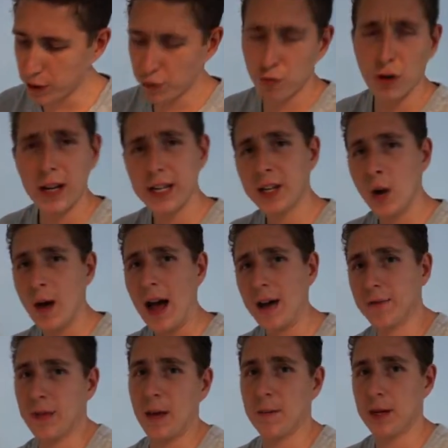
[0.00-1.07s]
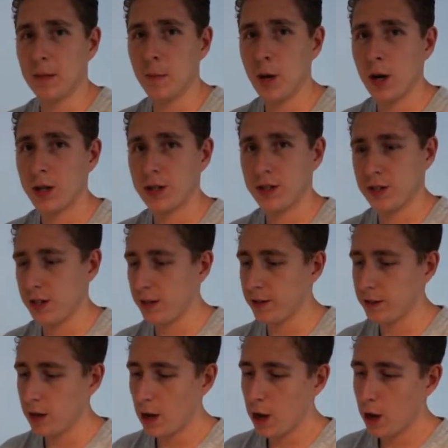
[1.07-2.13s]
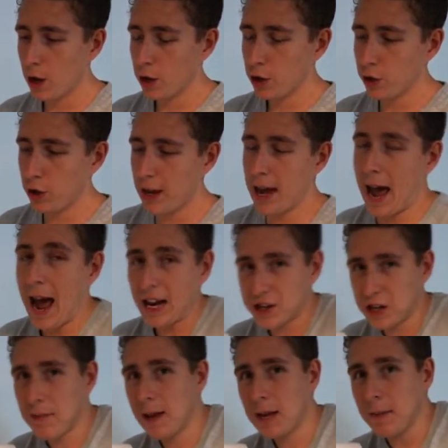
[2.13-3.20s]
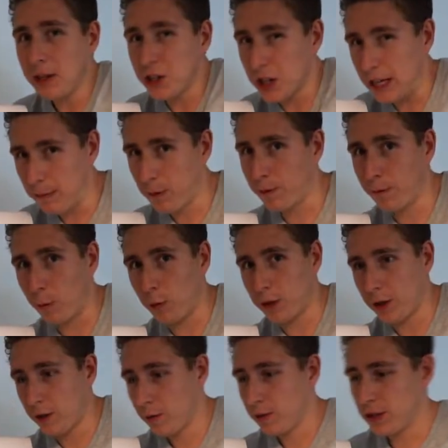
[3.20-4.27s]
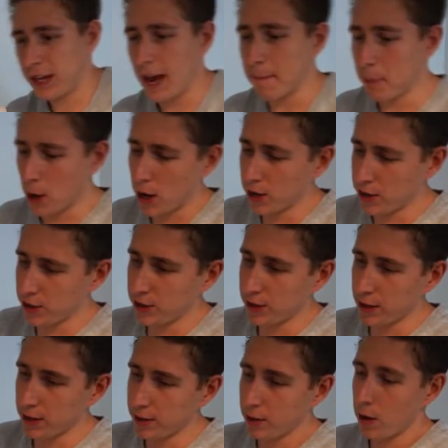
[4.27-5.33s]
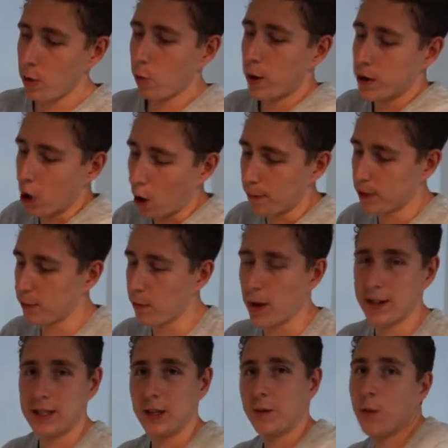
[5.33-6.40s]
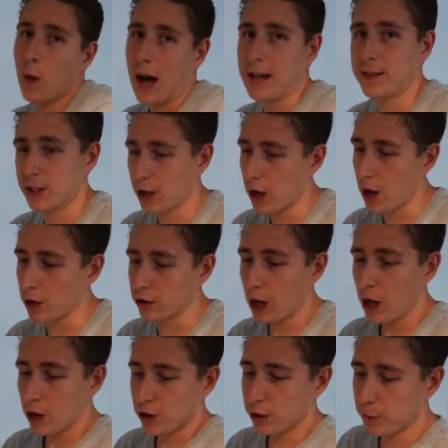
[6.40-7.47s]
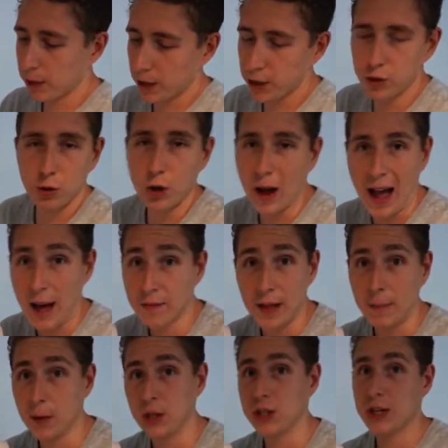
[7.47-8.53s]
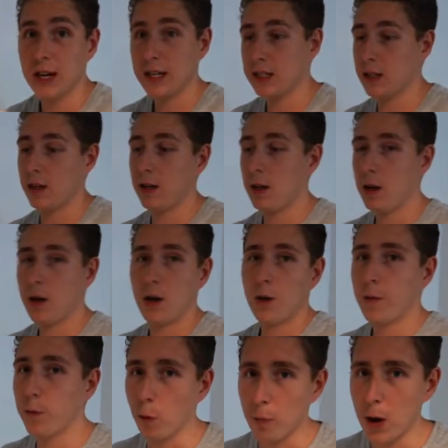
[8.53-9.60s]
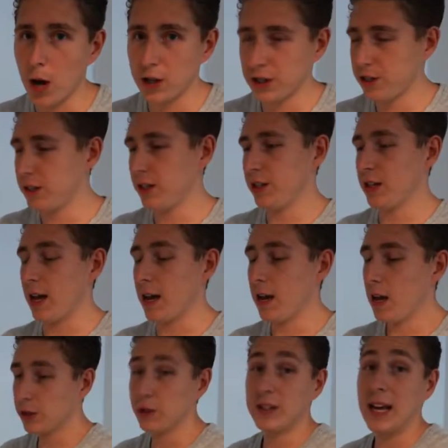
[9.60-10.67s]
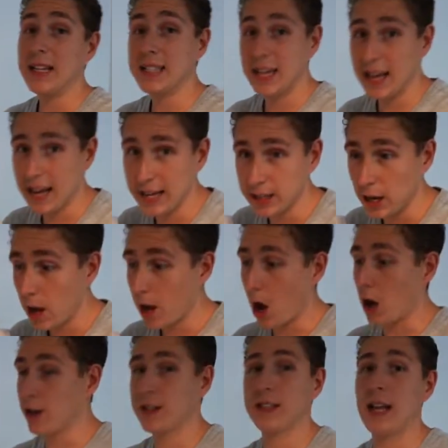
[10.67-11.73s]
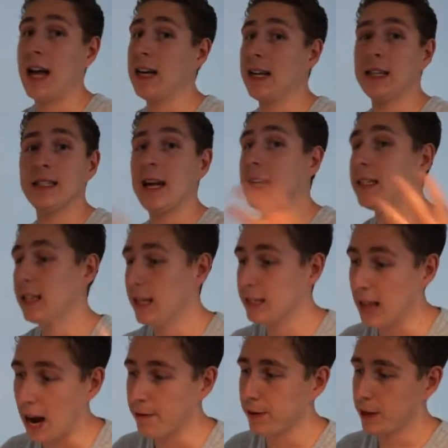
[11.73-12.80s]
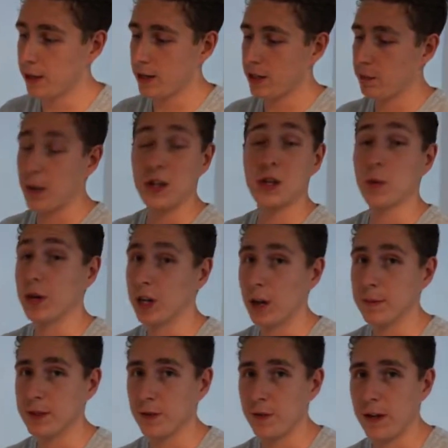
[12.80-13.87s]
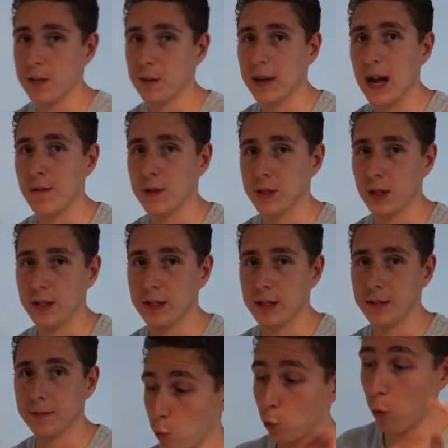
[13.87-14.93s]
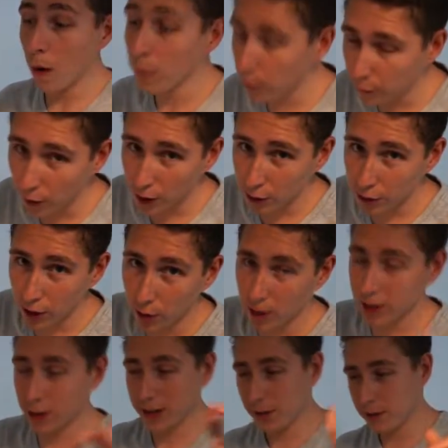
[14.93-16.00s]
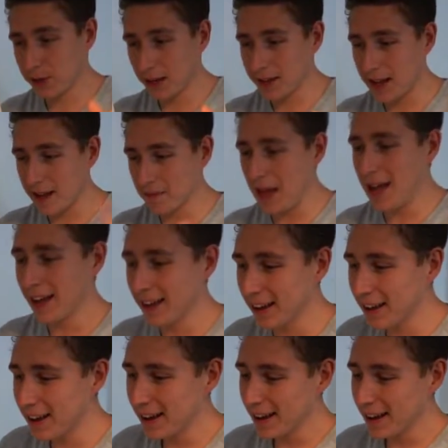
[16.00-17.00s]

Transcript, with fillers: but you really don't have that many purchases. It actually may be cheaper for you to get purchases when optimizing for add to carts, just because you don't have that much data for purchases yet. So data is understanding, data is everything, especially when it comes to Facebook advertising. One more final note, I know I keep saying that,